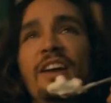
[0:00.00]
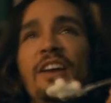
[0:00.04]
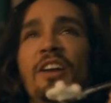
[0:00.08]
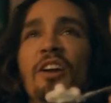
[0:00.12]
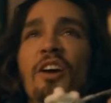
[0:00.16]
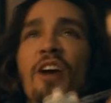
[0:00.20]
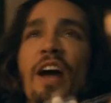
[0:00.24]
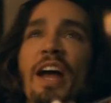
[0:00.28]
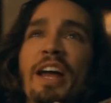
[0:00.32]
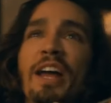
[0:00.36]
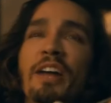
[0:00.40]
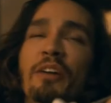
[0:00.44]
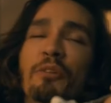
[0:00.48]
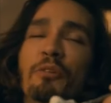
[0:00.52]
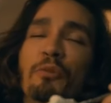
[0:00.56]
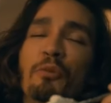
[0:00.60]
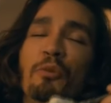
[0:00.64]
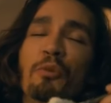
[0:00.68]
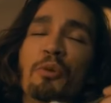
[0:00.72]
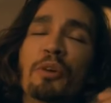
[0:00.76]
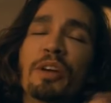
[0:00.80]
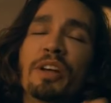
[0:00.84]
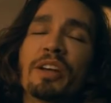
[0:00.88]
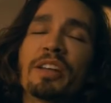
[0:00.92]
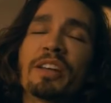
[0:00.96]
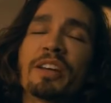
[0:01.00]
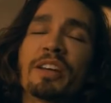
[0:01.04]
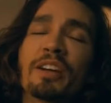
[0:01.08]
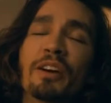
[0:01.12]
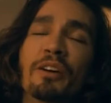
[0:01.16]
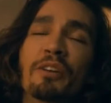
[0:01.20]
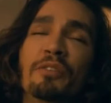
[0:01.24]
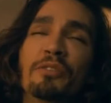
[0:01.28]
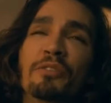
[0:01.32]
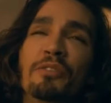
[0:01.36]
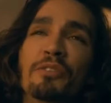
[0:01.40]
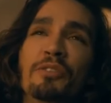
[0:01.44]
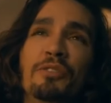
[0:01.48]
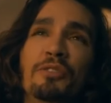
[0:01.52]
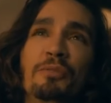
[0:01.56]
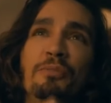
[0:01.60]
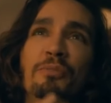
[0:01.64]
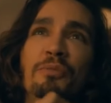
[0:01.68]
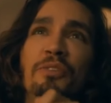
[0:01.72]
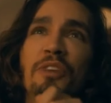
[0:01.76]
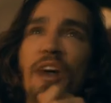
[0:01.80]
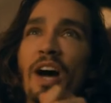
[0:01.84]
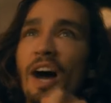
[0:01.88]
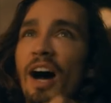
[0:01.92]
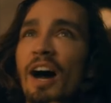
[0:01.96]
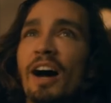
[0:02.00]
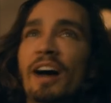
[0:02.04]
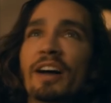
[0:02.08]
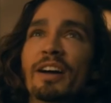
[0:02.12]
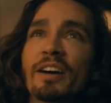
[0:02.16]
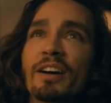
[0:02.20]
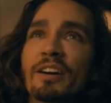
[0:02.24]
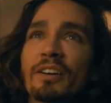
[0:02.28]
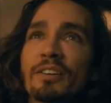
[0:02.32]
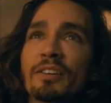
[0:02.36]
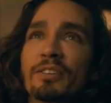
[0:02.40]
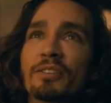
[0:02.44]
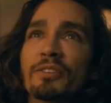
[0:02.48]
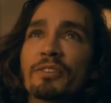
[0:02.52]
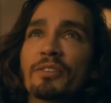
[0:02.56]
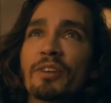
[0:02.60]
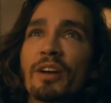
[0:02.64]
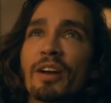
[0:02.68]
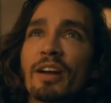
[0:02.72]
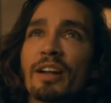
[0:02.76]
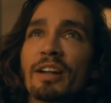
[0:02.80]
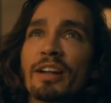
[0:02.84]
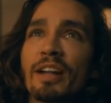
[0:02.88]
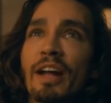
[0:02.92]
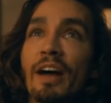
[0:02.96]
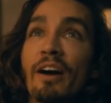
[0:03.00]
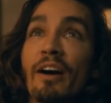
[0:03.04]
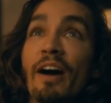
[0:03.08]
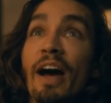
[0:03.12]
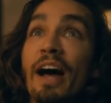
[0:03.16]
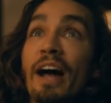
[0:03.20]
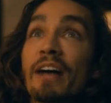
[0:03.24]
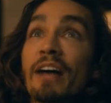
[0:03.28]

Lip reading: You know, I could really go for some tacos right now.